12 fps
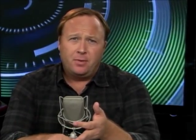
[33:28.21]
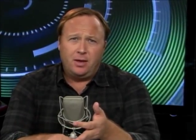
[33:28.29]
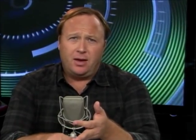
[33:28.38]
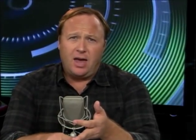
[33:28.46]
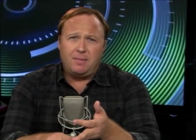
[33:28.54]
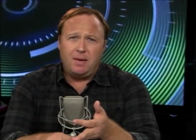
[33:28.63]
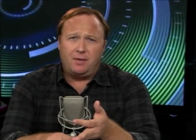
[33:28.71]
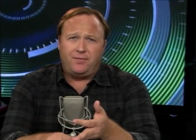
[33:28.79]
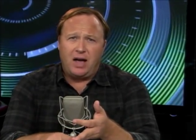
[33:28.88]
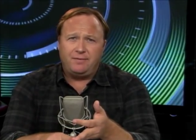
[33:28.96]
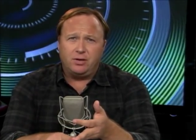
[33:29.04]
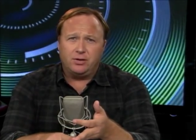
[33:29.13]
It came out
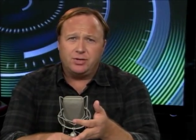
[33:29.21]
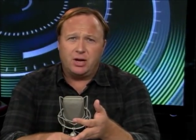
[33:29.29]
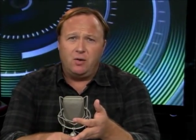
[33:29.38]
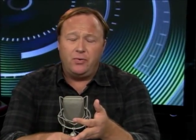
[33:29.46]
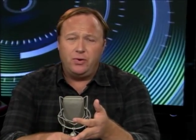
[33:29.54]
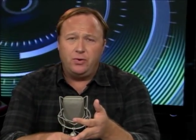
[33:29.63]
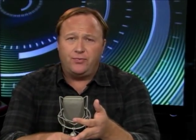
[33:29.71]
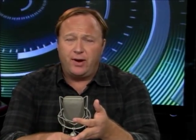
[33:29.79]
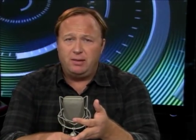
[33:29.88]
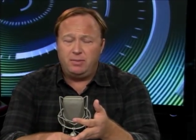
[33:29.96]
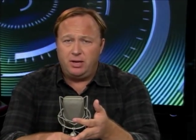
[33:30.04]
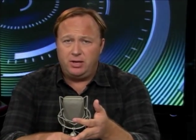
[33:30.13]
5 years ago in the New
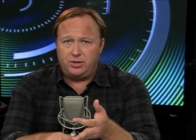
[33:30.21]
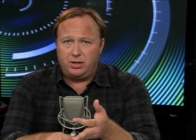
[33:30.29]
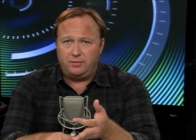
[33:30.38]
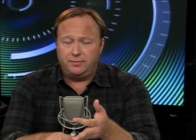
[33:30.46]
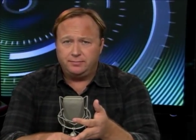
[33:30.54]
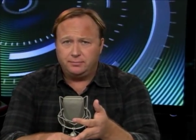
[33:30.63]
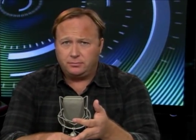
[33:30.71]
Freedom Initiative.